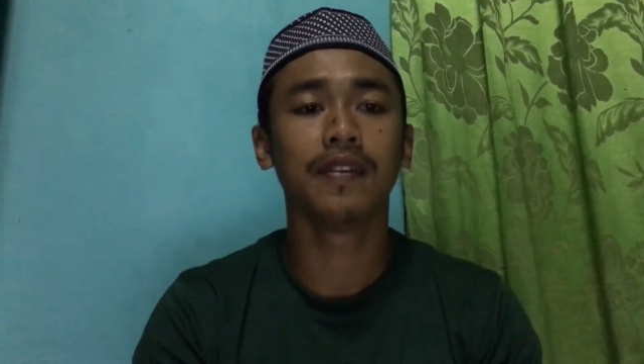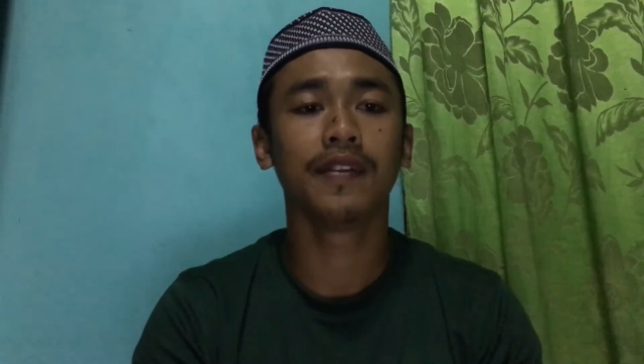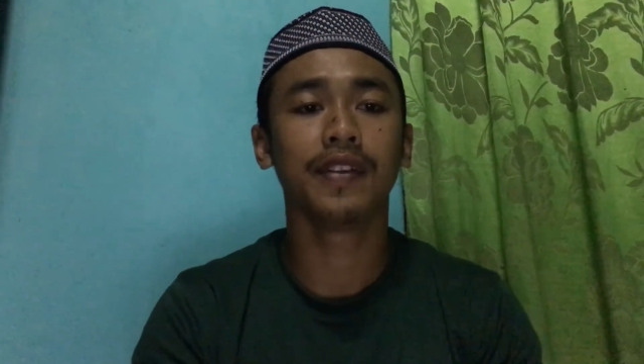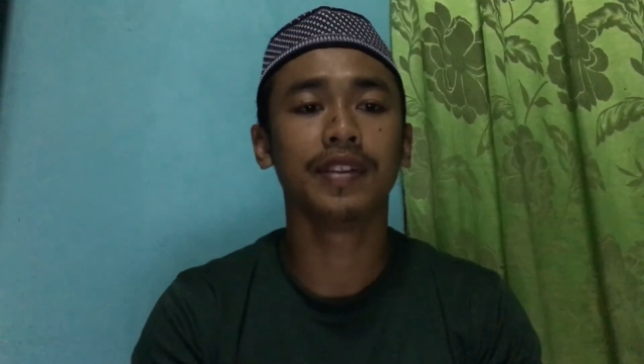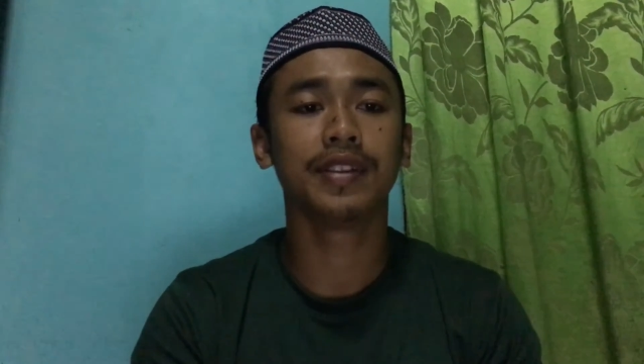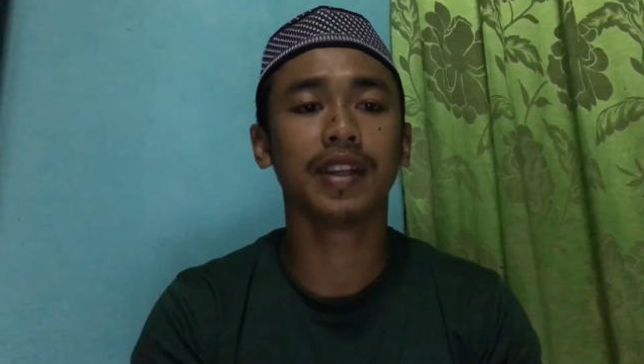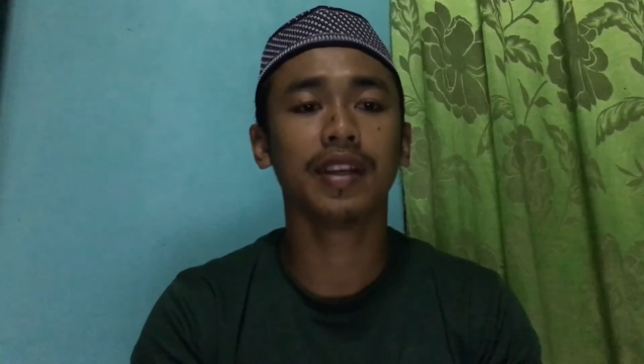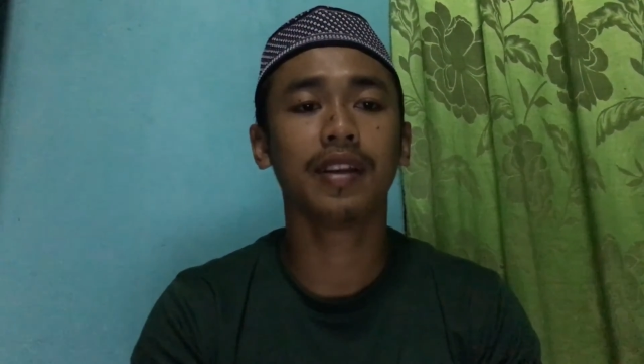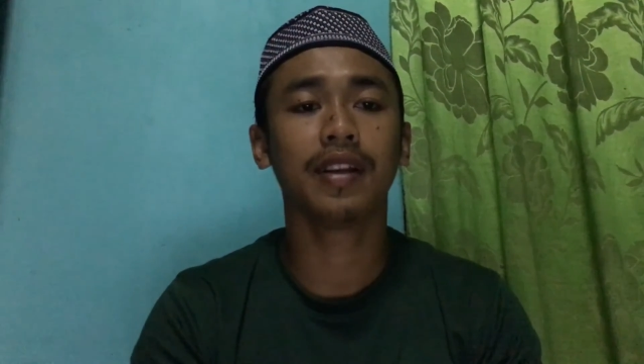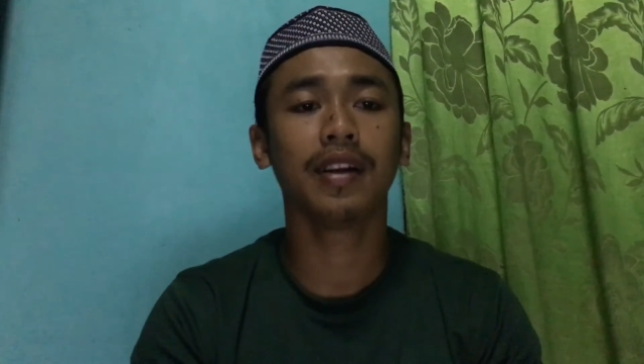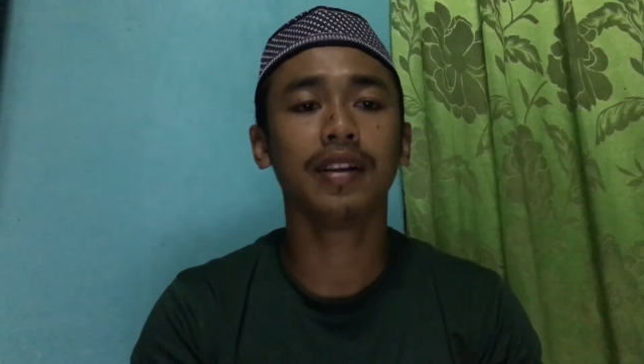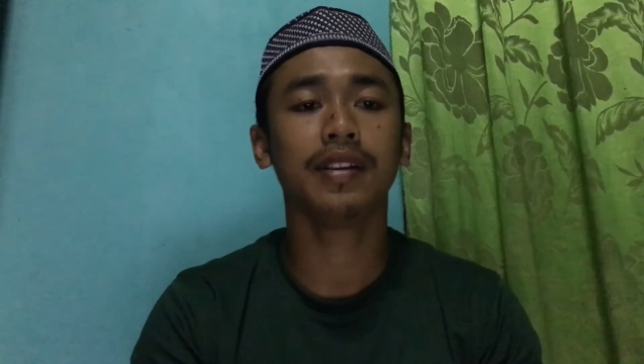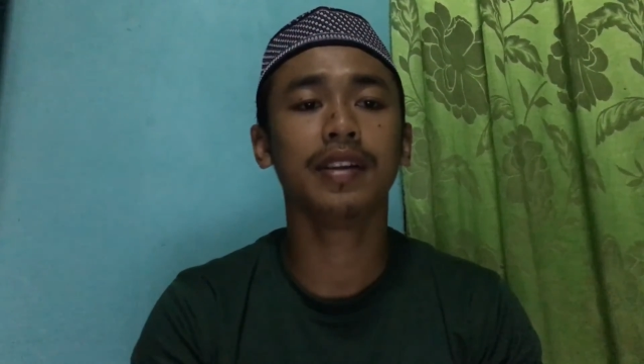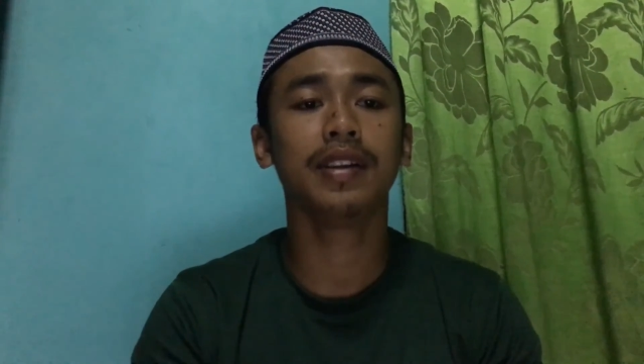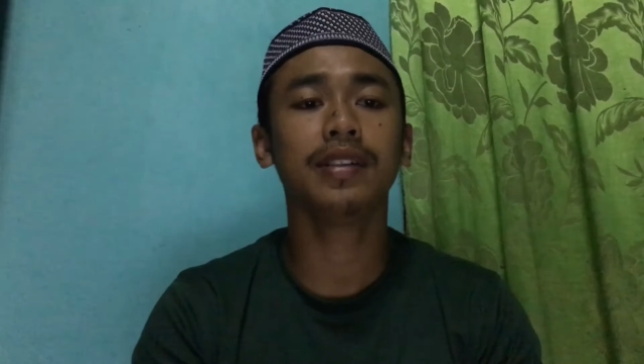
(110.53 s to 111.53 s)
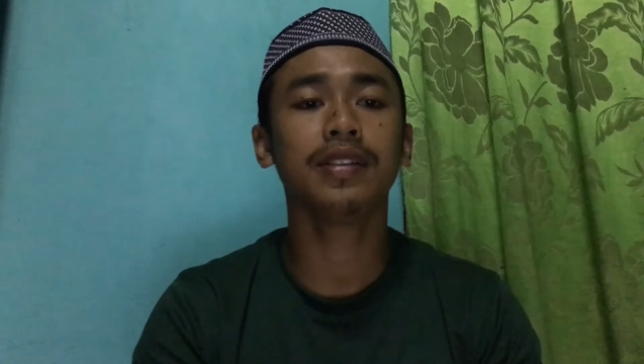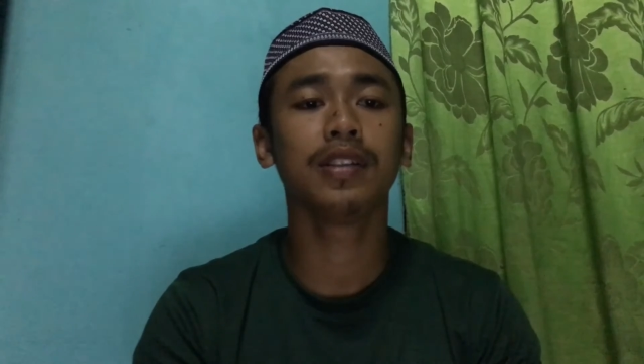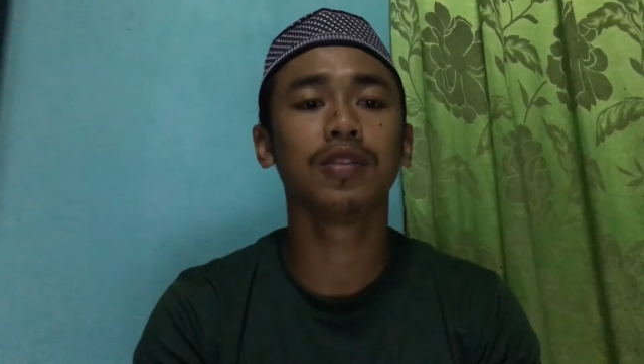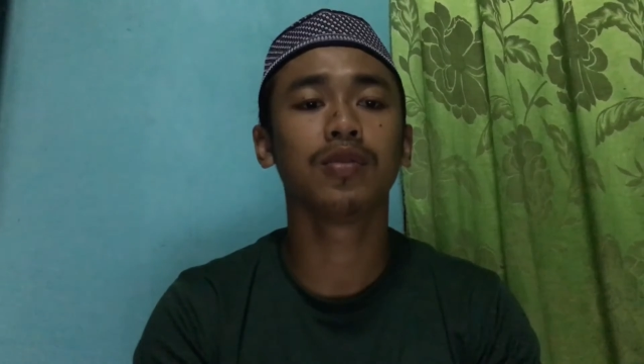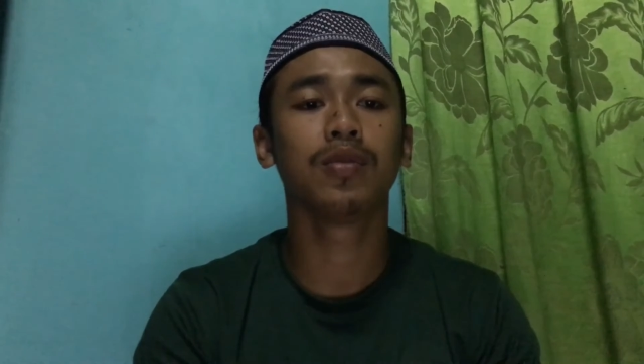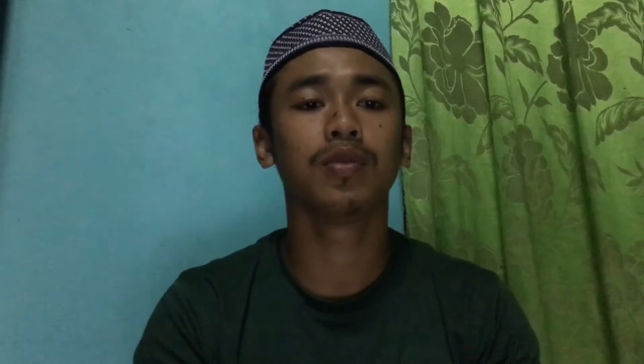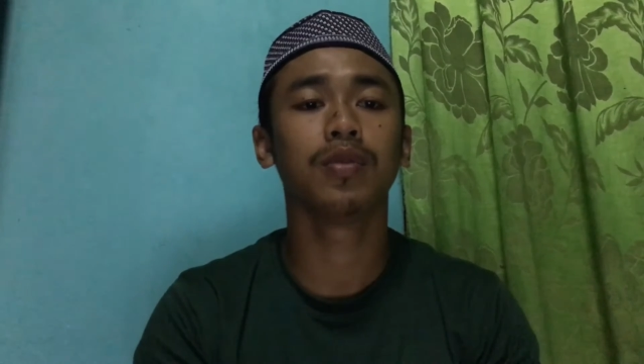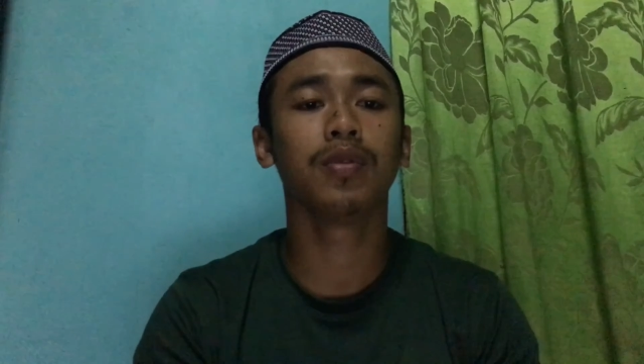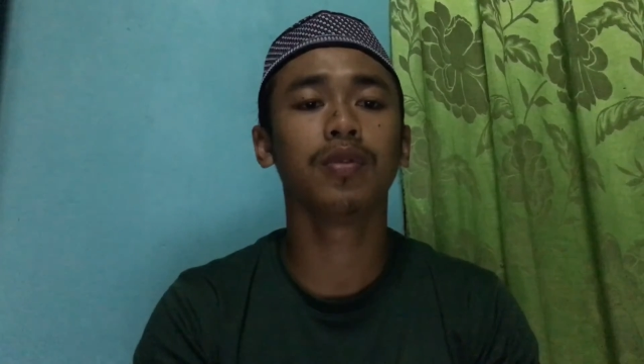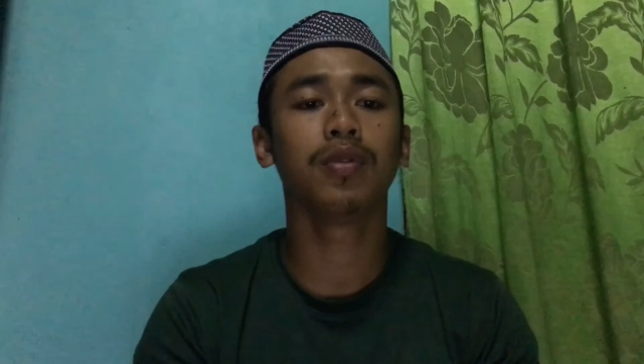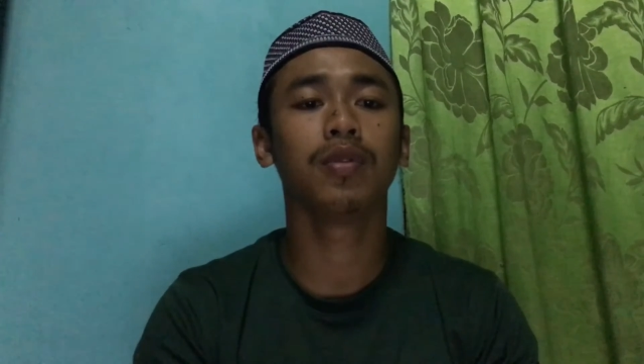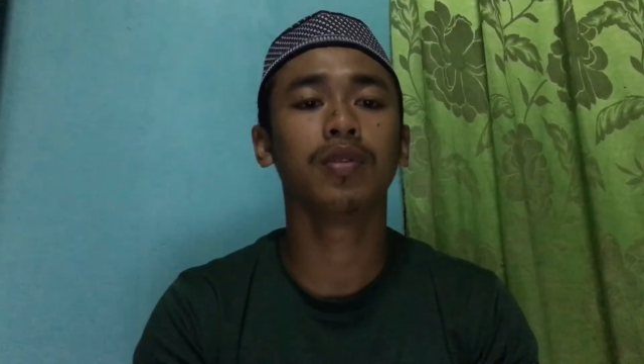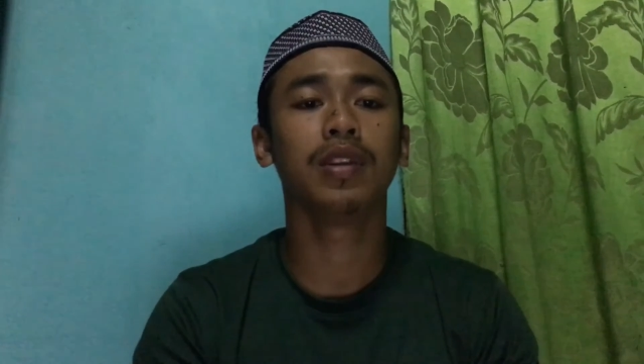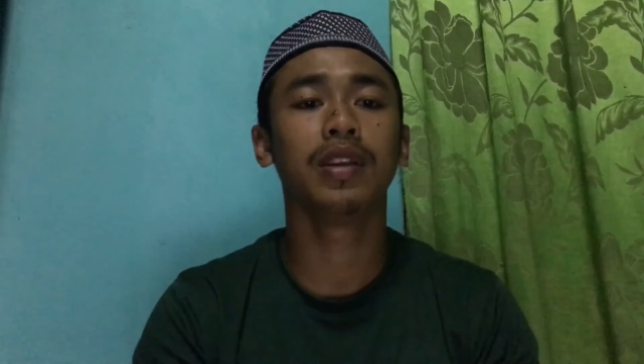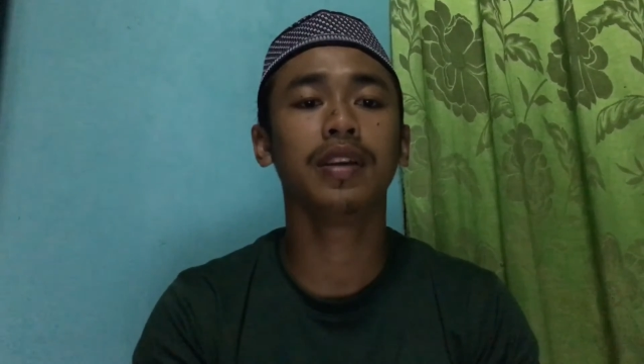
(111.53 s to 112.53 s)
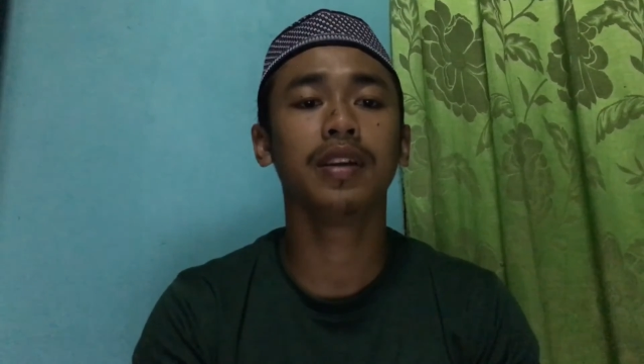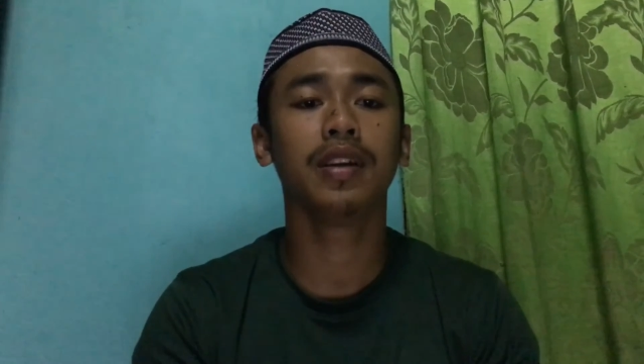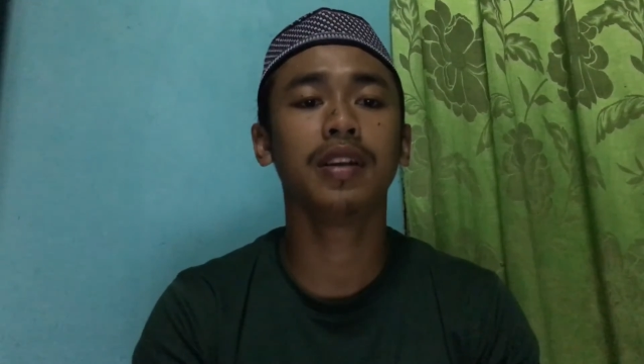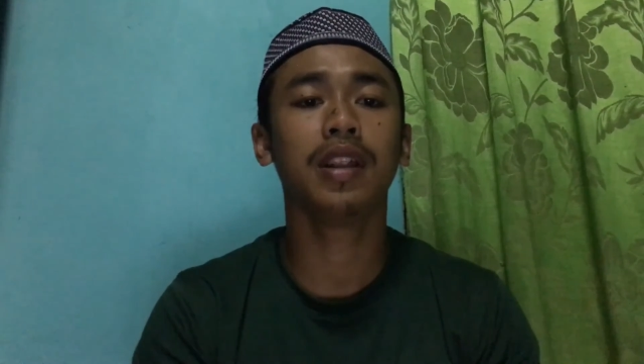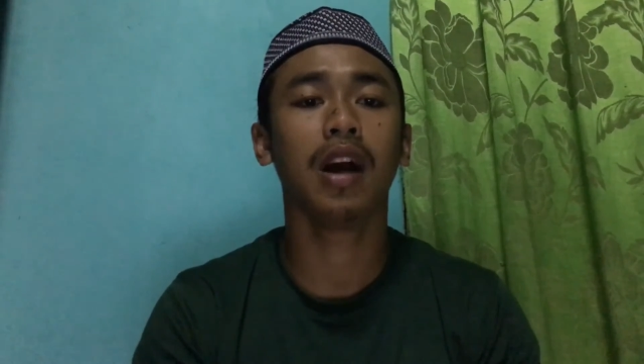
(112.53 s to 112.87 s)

Second is to learn